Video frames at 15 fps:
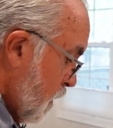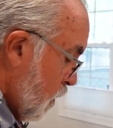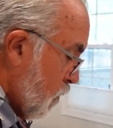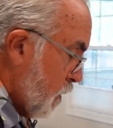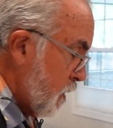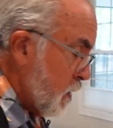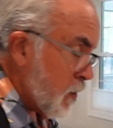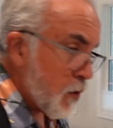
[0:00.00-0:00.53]

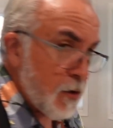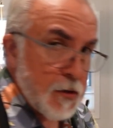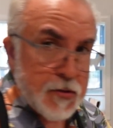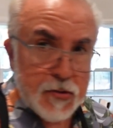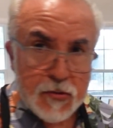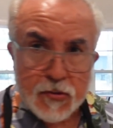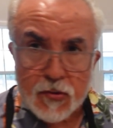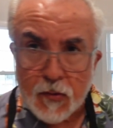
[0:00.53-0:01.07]
want to
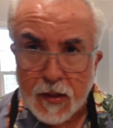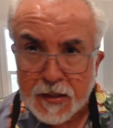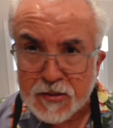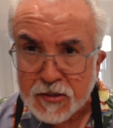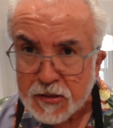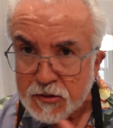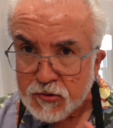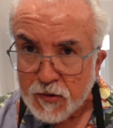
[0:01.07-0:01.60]
encourage you to
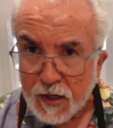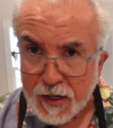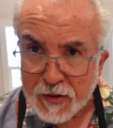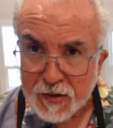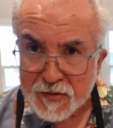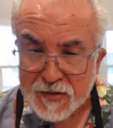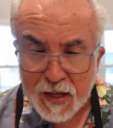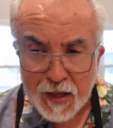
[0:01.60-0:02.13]
actually try
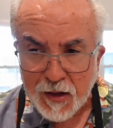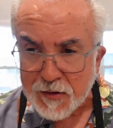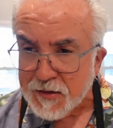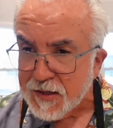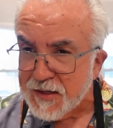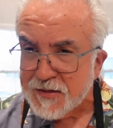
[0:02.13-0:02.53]
this out.